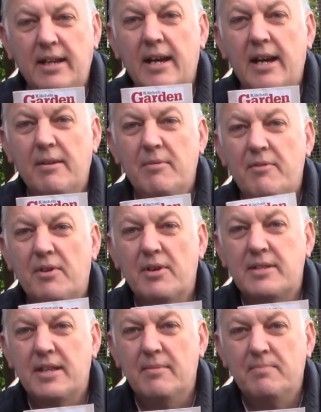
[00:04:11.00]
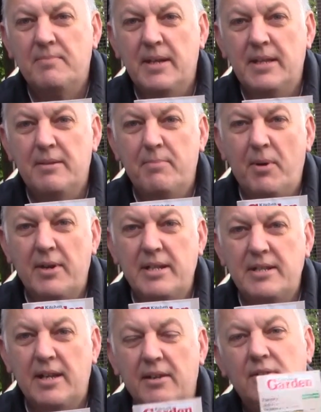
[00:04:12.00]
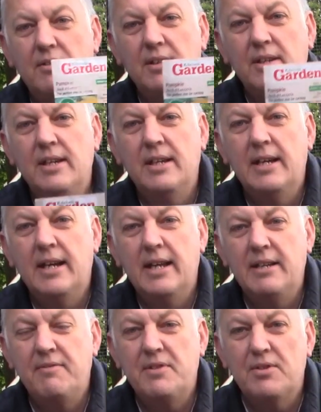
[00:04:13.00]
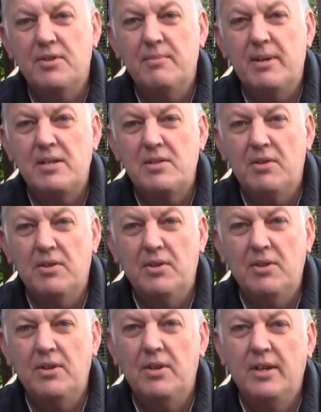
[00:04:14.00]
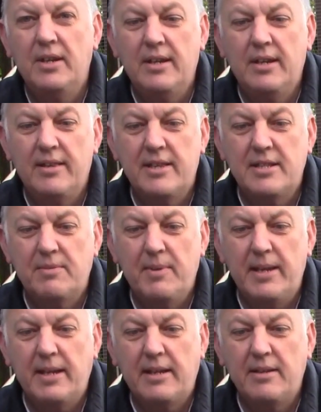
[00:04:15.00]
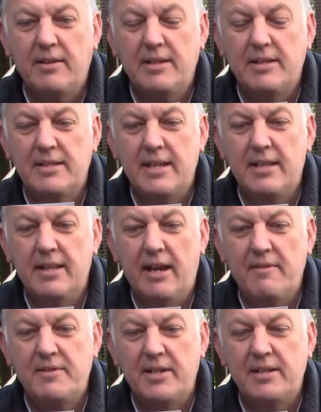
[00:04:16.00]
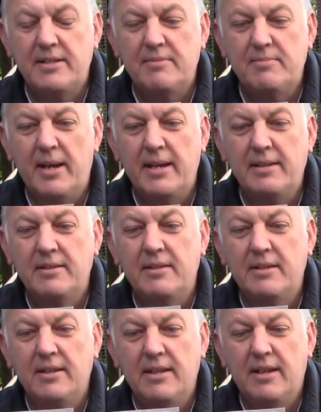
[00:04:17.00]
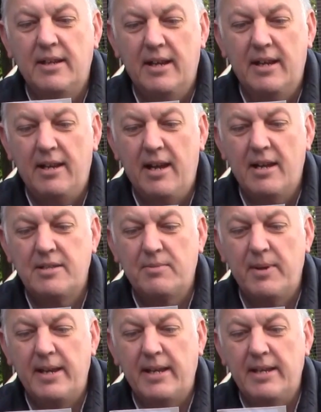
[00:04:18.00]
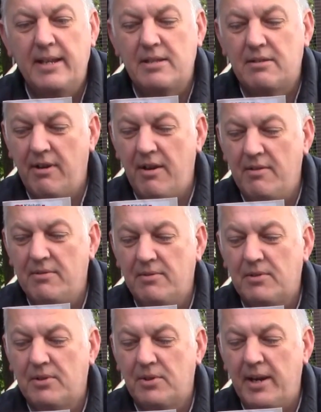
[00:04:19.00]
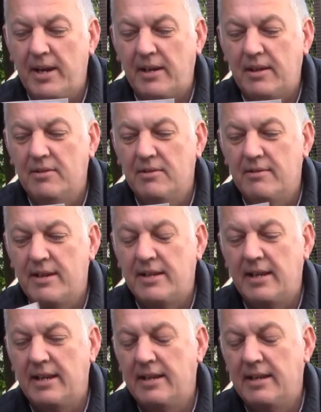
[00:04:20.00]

and we've got some in the polytunnel. And if you saw my tour this week, you can see that I've started mine last week, and it's grown quick already.